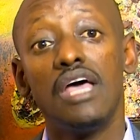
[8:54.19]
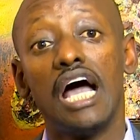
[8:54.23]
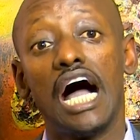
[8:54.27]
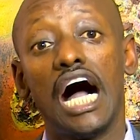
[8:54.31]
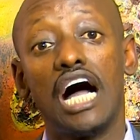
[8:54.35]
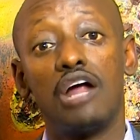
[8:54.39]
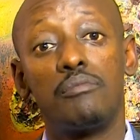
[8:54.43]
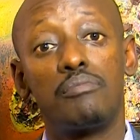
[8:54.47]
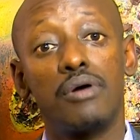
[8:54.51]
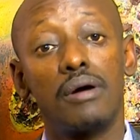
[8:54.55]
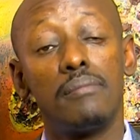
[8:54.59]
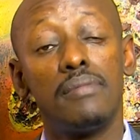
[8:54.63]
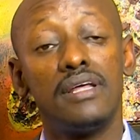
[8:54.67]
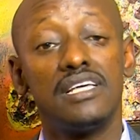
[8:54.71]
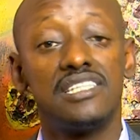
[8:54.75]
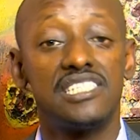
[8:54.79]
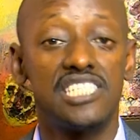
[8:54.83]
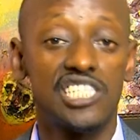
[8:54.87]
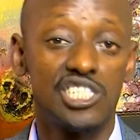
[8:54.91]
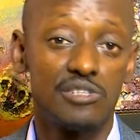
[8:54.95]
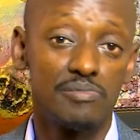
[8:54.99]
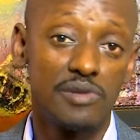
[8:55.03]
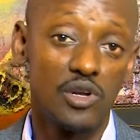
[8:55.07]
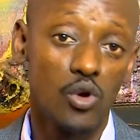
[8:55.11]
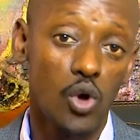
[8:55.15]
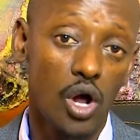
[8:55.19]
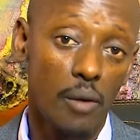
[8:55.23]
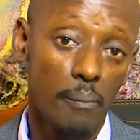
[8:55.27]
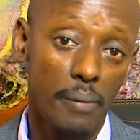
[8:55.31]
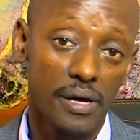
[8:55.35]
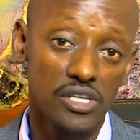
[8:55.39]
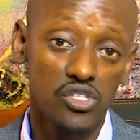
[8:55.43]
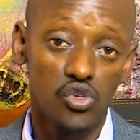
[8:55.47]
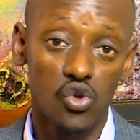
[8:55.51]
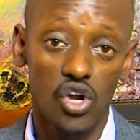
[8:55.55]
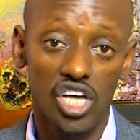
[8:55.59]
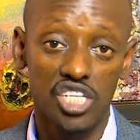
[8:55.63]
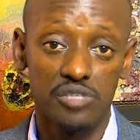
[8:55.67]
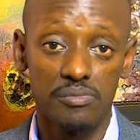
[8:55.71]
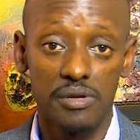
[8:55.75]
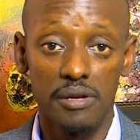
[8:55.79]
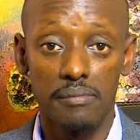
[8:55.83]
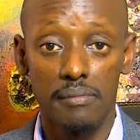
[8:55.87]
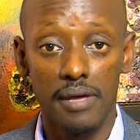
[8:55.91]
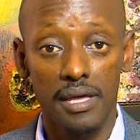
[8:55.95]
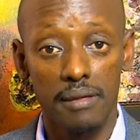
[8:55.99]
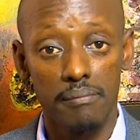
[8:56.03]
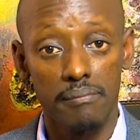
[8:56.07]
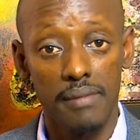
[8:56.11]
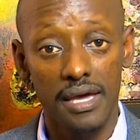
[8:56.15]
and probably there's been one person who has
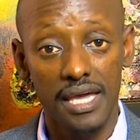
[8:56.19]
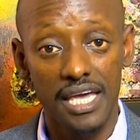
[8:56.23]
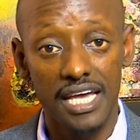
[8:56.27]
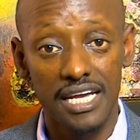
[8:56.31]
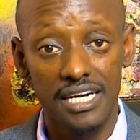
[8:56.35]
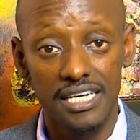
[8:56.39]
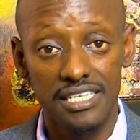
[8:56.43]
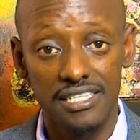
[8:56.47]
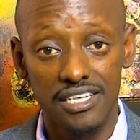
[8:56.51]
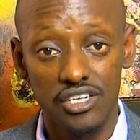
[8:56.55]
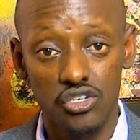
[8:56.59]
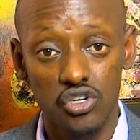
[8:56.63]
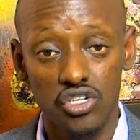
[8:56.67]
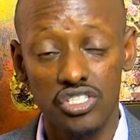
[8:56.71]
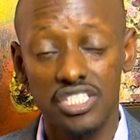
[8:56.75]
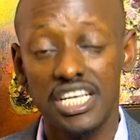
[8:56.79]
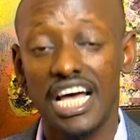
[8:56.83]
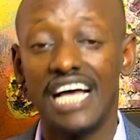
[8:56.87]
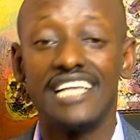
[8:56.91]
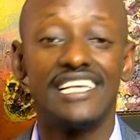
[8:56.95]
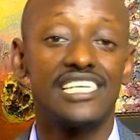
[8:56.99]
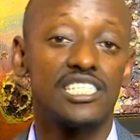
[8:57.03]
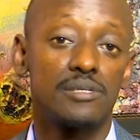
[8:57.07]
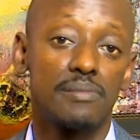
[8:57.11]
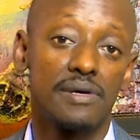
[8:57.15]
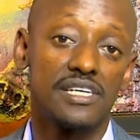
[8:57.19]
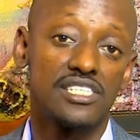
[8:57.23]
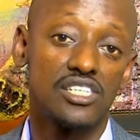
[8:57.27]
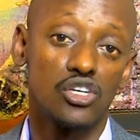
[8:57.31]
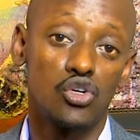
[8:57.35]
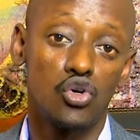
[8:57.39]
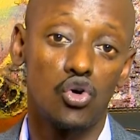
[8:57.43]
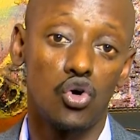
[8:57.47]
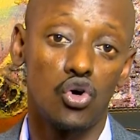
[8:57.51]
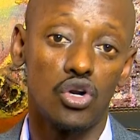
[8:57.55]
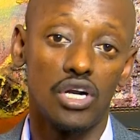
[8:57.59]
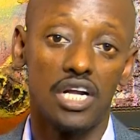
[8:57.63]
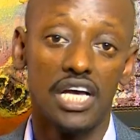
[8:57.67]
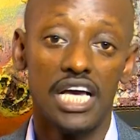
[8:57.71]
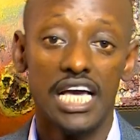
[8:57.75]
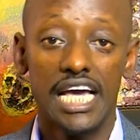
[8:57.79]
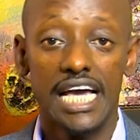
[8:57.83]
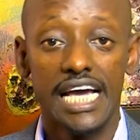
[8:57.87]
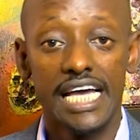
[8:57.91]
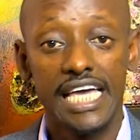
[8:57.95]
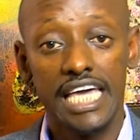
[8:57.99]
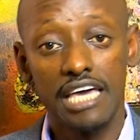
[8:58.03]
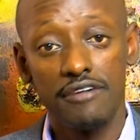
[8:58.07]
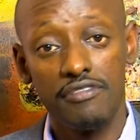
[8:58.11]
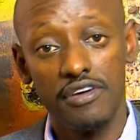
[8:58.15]
been making a decision and just makes a call,
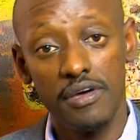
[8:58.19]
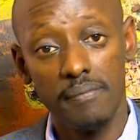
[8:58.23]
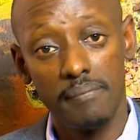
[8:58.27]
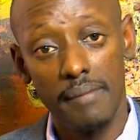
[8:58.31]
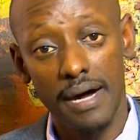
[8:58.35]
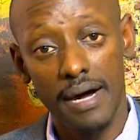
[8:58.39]
give him